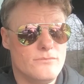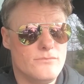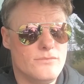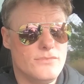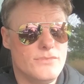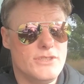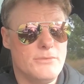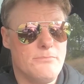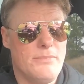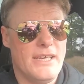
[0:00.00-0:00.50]

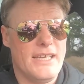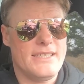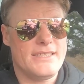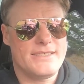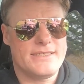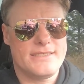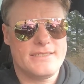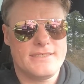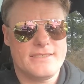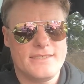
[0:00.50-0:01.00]
the
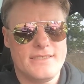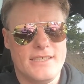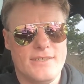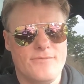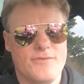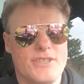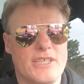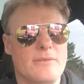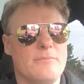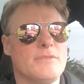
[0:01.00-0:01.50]
best
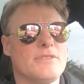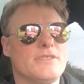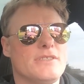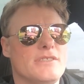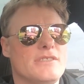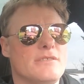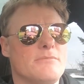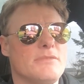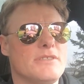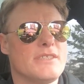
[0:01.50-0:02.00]
infotainment
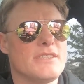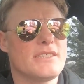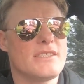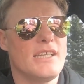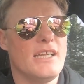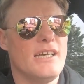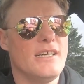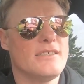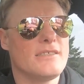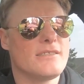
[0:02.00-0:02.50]
system in the
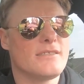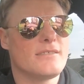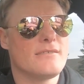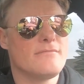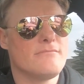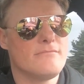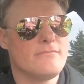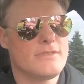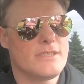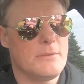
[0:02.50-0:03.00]
class,
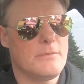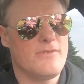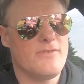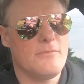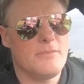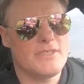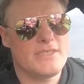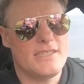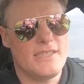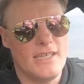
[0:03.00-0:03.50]
some of the
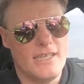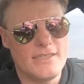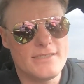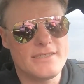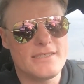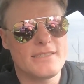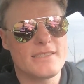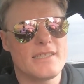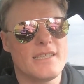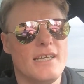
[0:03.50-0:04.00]
best lights
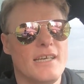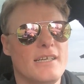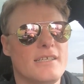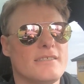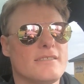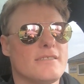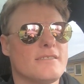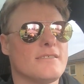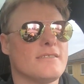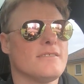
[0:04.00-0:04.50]
in the
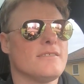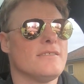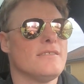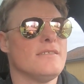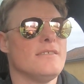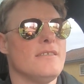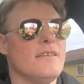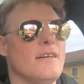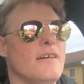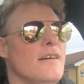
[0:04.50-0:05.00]
class.
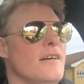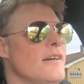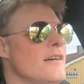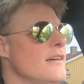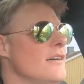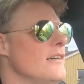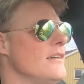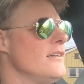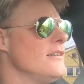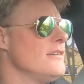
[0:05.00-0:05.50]

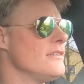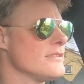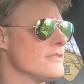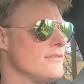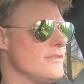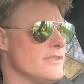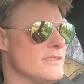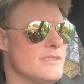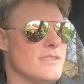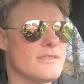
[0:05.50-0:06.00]
So
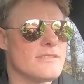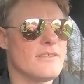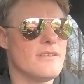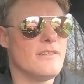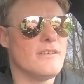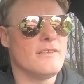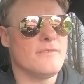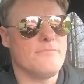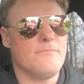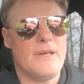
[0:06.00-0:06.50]
it's not
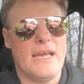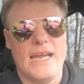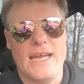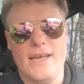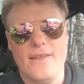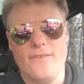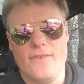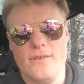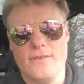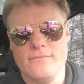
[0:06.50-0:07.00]
all
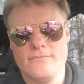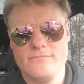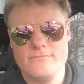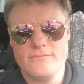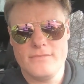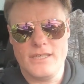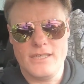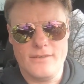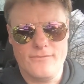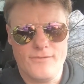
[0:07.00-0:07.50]
bad.
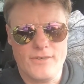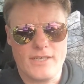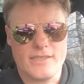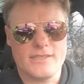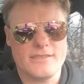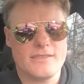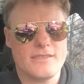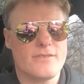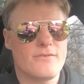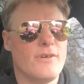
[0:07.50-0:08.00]
In fact,
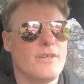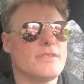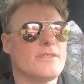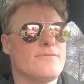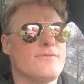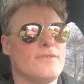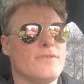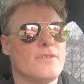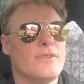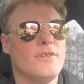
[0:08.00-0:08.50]
there's quite a
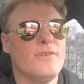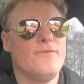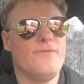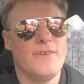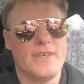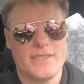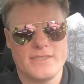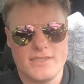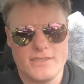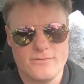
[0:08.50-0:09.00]
few good
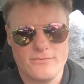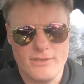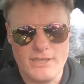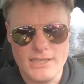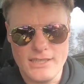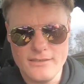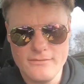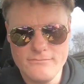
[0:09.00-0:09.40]
things as well.